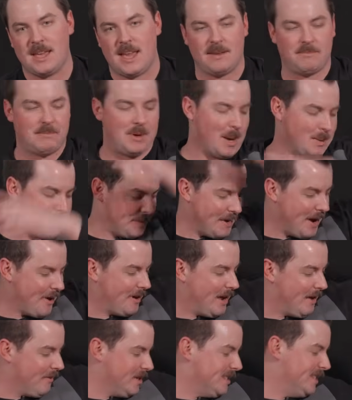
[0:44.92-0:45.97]
that helps me out
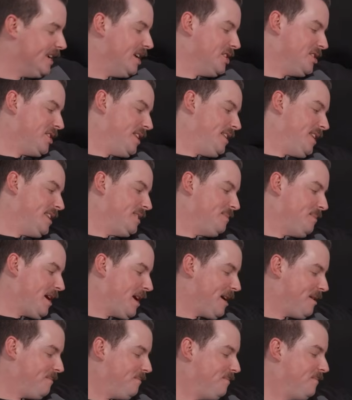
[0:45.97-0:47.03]
in every session, and that's
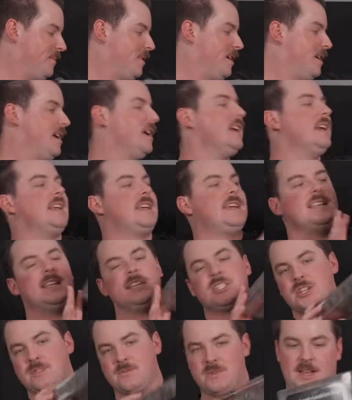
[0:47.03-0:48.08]
my
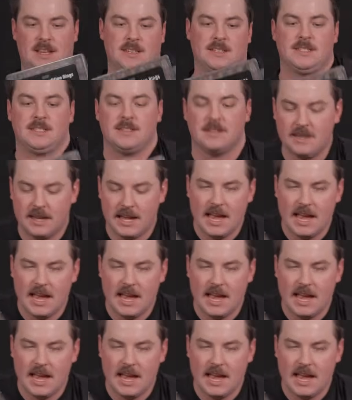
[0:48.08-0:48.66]
condition rings.